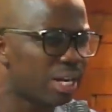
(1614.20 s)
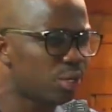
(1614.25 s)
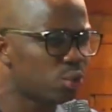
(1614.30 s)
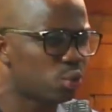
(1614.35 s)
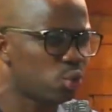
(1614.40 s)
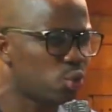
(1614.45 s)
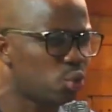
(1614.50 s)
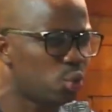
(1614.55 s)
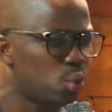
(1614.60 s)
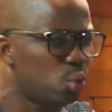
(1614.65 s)

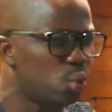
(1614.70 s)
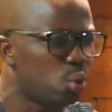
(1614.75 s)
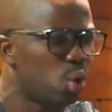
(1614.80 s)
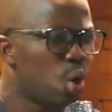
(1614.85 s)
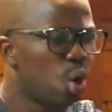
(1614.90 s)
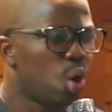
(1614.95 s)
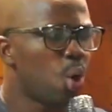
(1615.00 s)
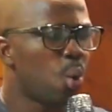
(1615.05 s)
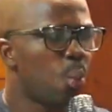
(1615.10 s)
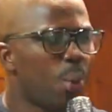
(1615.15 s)
do,
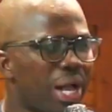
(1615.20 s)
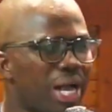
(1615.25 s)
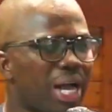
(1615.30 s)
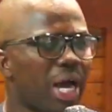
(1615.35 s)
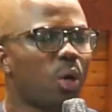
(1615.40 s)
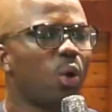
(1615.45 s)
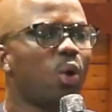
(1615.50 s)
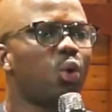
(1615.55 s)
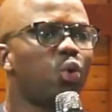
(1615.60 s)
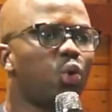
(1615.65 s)
we
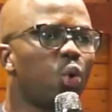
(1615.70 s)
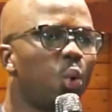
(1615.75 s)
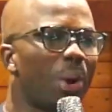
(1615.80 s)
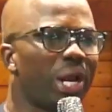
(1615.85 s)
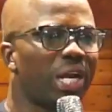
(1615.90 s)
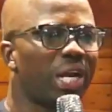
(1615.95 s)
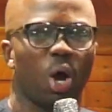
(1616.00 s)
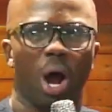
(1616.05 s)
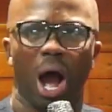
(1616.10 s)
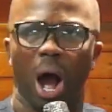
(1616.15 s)
cannot do with
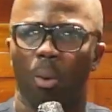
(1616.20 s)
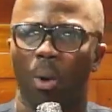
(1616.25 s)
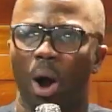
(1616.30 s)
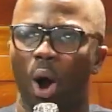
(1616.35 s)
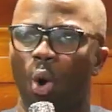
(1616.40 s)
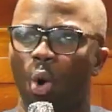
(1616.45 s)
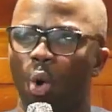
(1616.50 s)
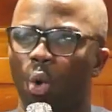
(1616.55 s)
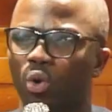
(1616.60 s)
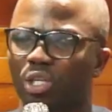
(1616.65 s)
our
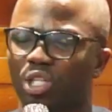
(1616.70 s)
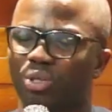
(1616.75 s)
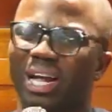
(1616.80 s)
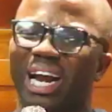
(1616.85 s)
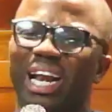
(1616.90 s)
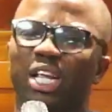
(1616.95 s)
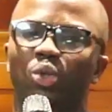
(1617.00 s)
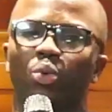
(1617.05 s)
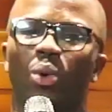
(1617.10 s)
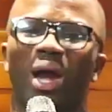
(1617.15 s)
own. That is
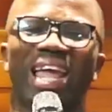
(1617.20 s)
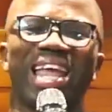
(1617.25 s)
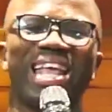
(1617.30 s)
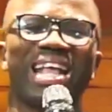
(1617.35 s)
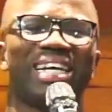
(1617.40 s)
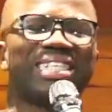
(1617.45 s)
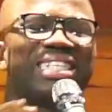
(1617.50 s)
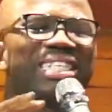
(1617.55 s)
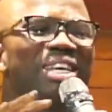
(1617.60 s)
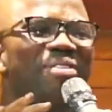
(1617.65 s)
why He has
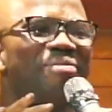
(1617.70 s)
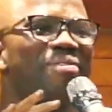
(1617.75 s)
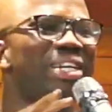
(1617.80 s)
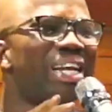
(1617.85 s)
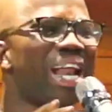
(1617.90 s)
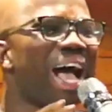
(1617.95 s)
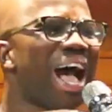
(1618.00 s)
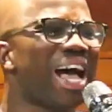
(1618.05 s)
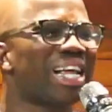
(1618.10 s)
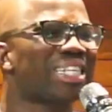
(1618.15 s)
given
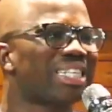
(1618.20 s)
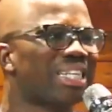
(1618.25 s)
us